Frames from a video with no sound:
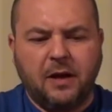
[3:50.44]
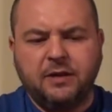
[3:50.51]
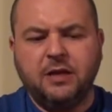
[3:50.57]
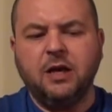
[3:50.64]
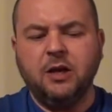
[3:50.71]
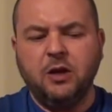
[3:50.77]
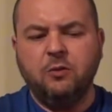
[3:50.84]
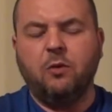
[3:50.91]

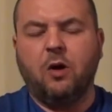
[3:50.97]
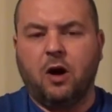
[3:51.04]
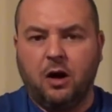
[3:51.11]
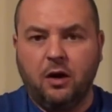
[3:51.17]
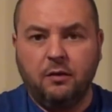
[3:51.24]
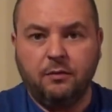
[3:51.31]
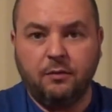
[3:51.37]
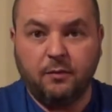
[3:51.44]
tell you
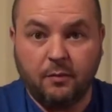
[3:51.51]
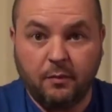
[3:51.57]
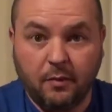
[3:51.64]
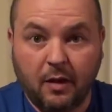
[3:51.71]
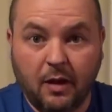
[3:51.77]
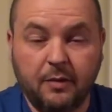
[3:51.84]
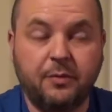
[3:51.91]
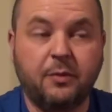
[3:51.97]
what,
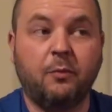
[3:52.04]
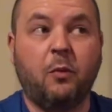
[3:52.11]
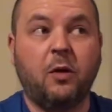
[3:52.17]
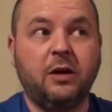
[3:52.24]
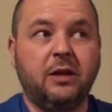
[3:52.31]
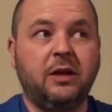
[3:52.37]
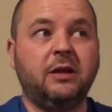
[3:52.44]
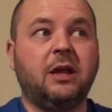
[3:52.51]
the
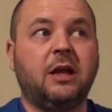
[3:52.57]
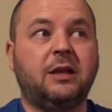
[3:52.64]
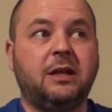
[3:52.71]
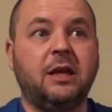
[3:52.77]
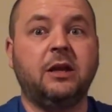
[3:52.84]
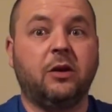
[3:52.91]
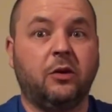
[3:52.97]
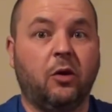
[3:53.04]
one thing that
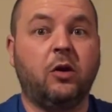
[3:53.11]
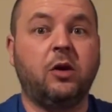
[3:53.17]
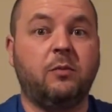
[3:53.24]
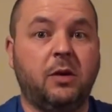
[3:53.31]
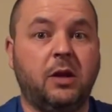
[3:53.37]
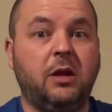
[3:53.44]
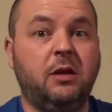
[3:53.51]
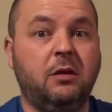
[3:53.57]
did annoy
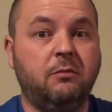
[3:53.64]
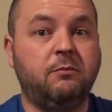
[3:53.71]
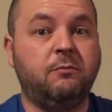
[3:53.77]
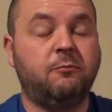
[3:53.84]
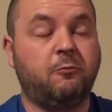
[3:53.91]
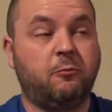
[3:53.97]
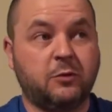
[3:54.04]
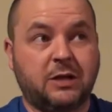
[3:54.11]
me
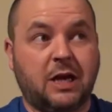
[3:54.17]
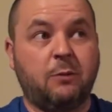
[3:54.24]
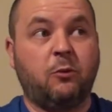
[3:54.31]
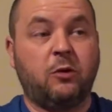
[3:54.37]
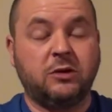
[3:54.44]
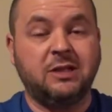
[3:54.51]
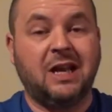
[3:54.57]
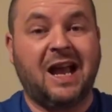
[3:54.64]

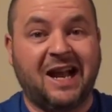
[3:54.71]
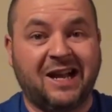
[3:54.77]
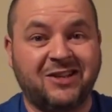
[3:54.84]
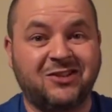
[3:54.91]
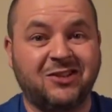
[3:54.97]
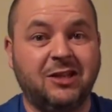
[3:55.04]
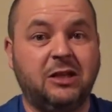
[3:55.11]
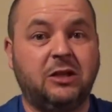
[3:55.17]
wasn't
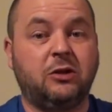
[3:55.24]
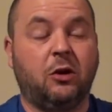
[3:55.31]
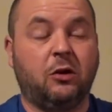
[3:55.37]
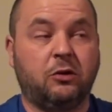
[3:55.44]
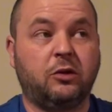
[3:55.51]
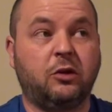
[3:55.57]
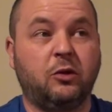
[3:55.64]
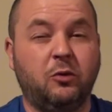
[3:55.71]
actually
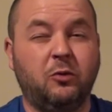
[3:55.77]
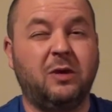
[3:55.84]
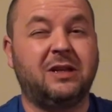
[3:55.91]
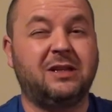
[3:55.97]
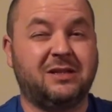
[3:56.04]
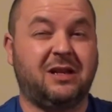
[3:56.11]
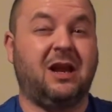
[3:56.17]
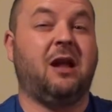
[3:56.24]
Doctor Who
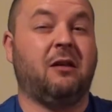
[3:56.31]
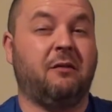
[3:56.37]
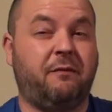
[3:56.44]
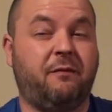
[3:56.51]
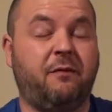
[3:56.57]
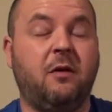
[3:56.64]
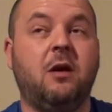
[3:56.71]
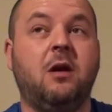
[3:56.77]

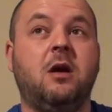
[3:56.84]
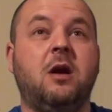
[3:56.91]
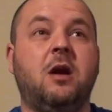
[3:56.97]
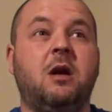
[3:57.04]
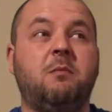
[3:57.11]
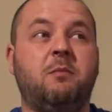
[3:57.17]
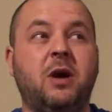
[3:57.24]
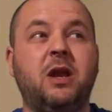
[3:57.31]
itself,
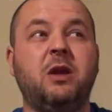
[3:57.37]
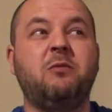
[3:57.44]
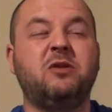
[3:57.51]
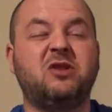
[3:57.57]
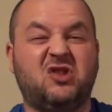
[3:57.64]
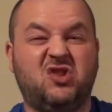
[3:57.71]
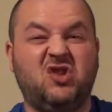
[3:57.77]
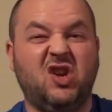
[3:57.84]
but it
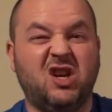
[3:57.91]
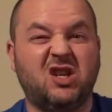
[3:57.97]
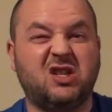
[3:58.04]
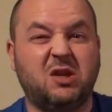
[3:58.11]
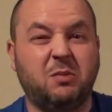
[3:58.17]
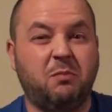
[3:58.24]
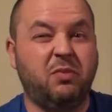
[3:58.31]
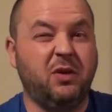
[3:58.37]
was
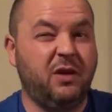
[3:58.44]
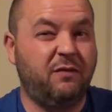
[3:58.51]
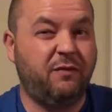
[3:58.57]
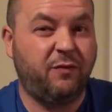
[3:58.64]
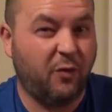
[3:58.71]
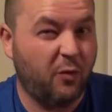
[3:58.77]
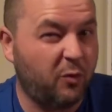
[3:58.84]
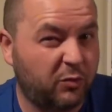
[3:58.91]
just
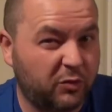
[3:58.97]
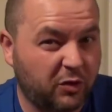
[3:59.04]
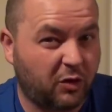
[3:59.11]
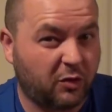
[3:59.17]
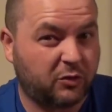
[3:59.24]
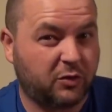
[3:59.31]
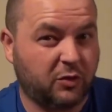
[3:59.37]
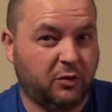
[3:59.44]
before
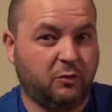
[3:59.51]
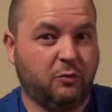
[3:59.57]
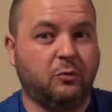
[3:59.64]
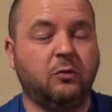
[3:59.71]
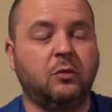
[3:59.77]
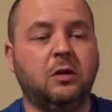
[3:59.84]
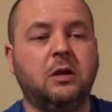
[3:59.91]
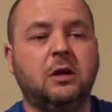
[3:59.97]
Doctor
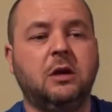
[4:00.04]
Who.